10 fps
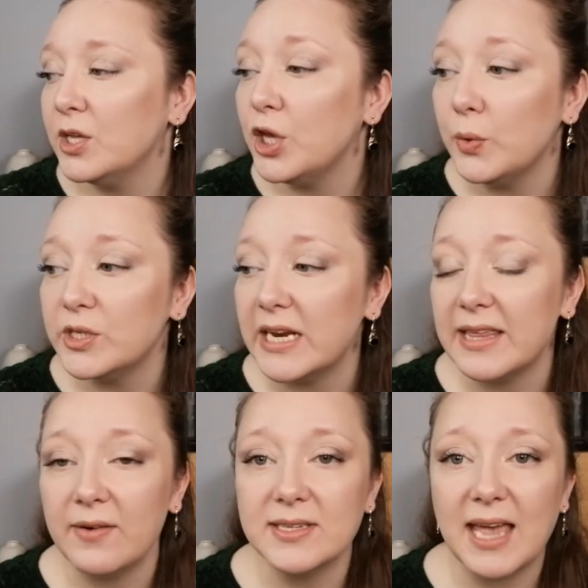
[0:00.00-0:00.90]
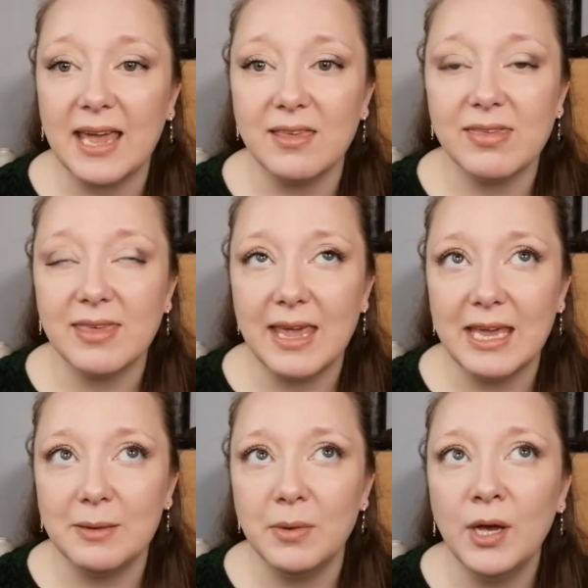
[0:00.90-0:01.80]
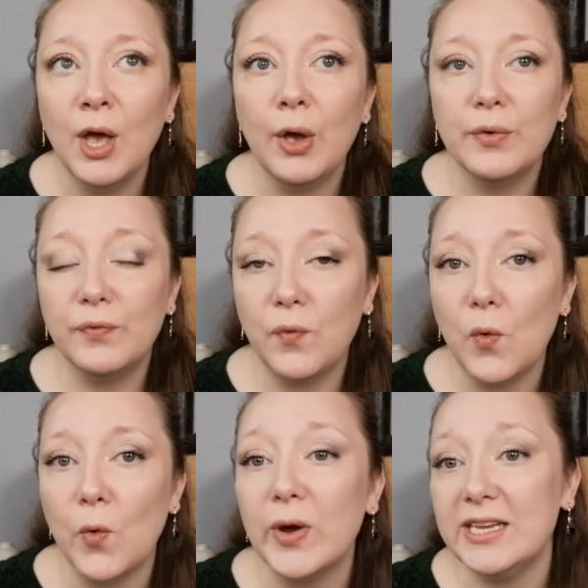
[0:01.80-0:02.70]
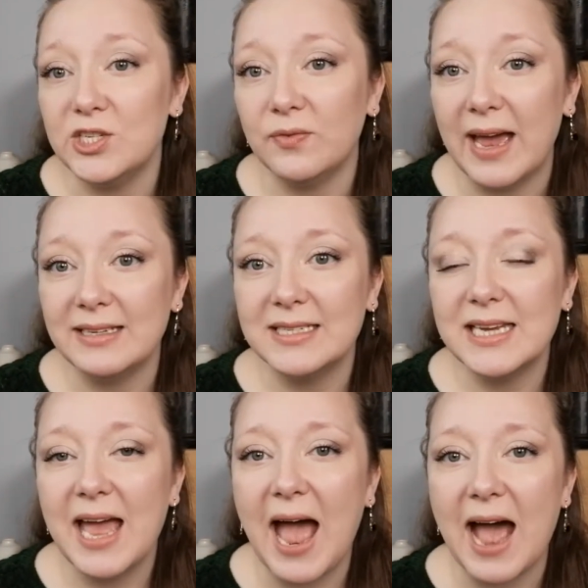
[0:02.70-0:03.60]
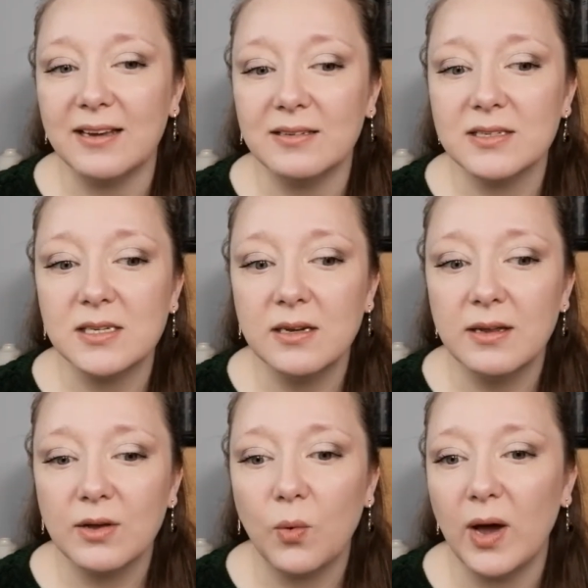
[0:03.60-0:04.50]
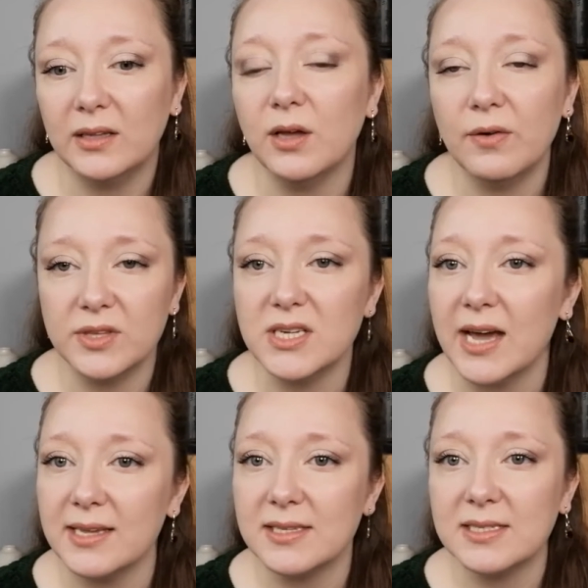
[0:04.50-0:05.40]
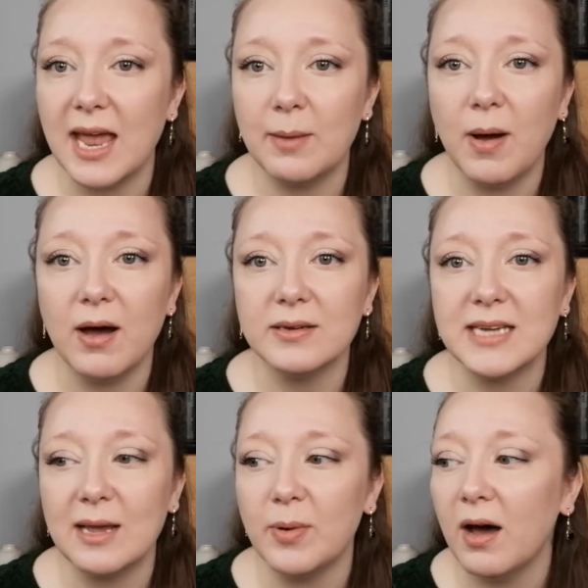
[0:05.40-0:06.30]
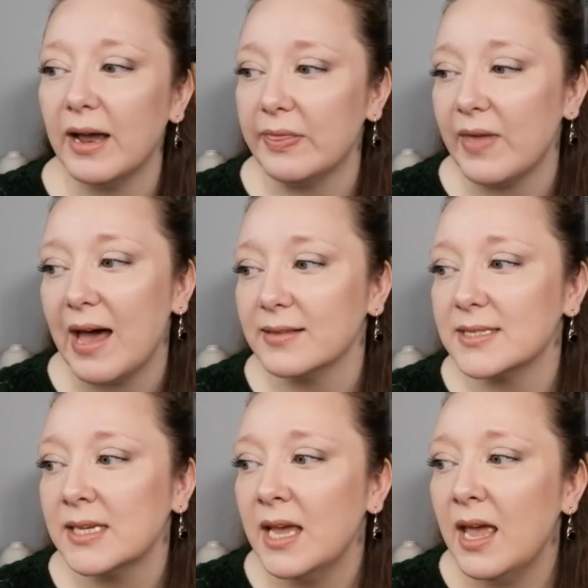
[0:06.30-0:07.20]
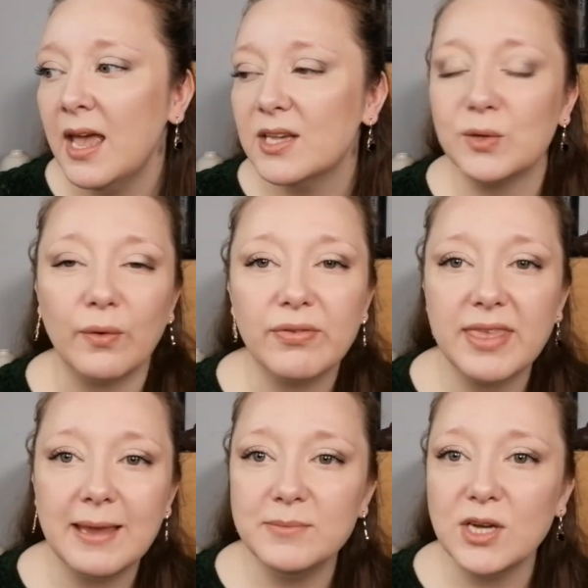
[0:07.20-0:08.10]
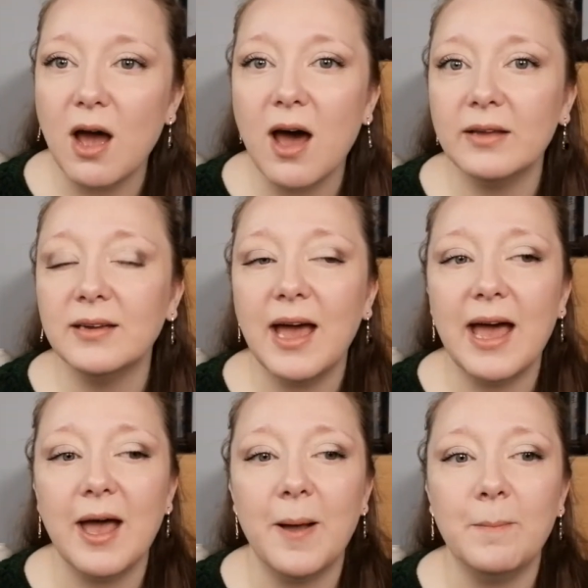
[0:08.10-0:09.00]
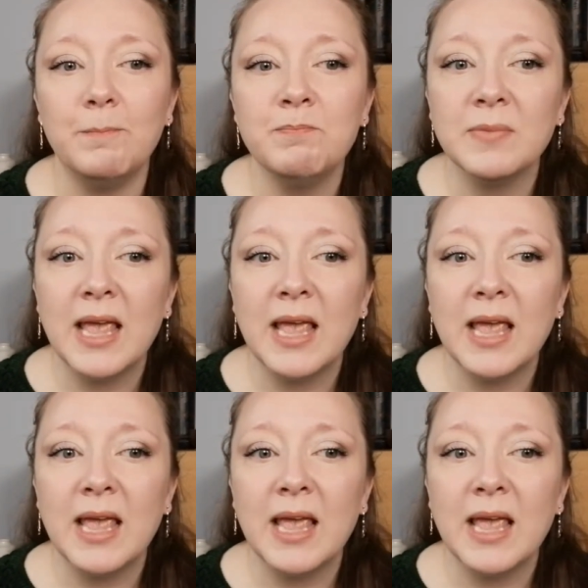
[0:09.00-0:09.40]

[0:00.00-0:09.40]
Usually there is a theme for each event, and quite a lot of the dyers that take part in that sort of themed yarn.